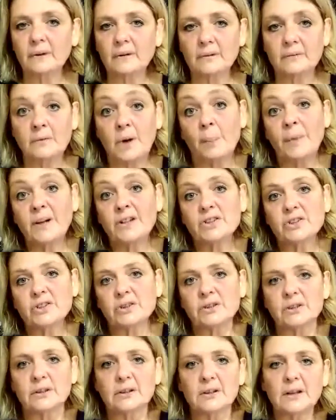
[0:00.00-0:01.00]

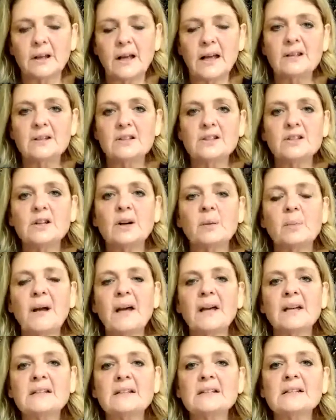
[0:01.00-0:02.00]
rubbish into your
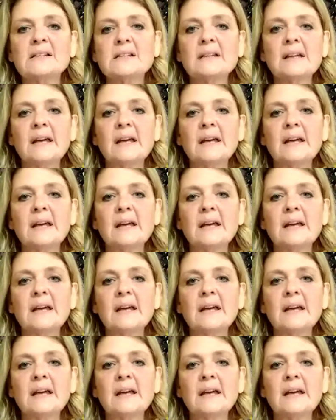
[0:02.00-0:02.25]
mind,